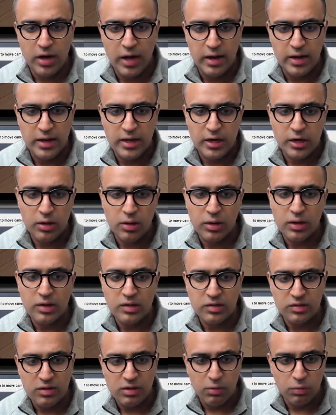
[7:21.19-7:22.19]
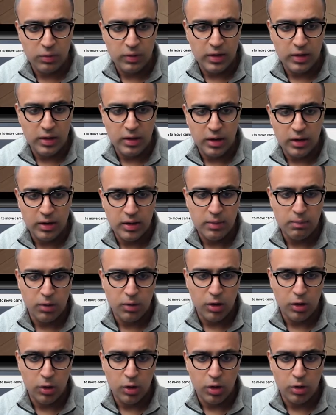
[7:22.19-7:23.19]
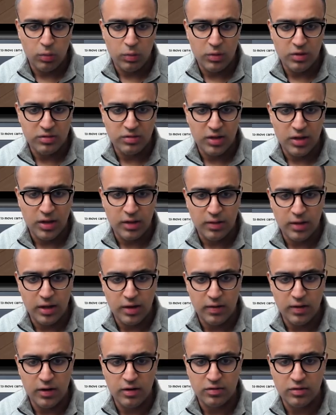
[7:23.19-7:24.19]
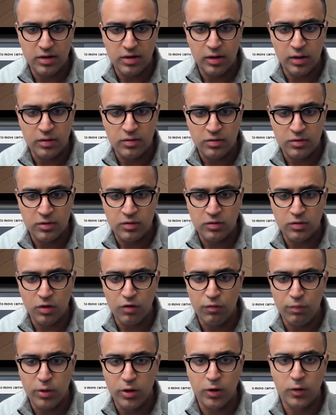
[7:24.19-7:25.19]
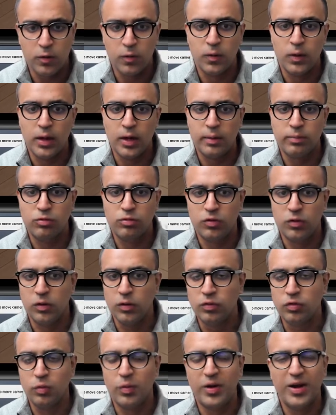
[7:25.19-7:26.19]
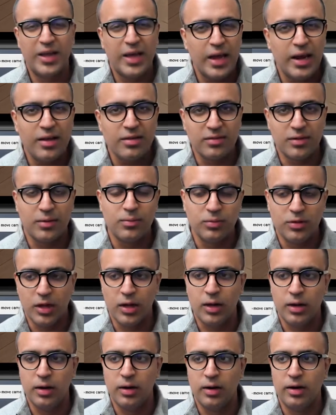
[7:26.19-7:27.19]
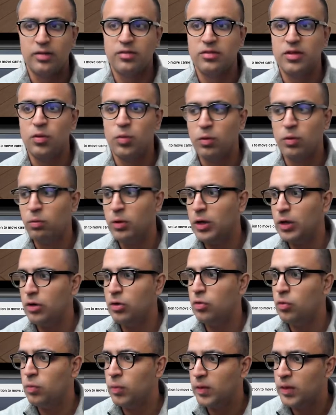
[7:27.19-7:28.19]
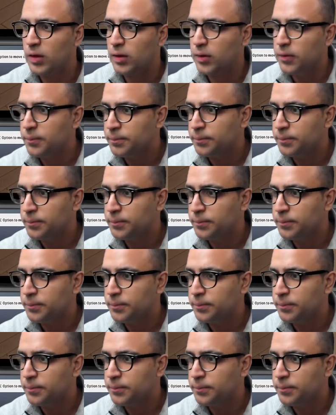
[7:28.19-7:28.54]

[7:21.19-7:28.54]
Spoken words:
And here you can see within our debug log, we say that there's an instance of barcode capture. So we're getting something. Let's see what we can do with it.